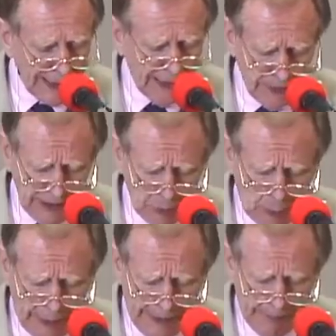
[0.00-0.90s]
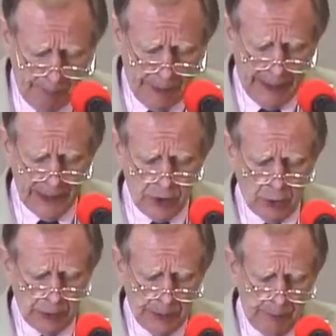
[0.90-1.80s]
And I'll tell you why I
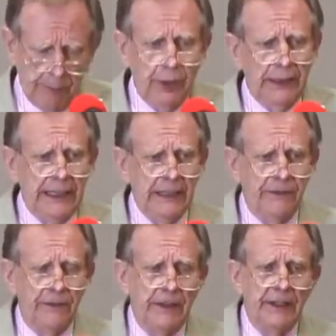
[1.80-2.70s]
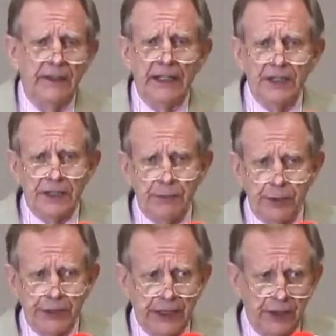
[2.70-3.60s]
don't believe in these
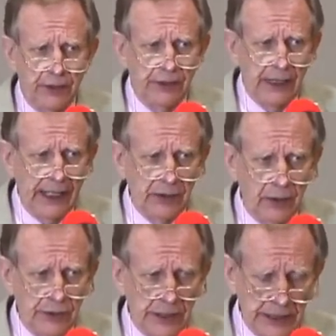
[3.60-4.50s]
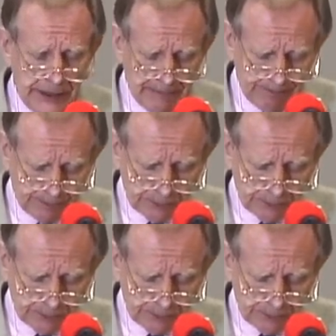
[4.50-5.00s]
particular diagnoses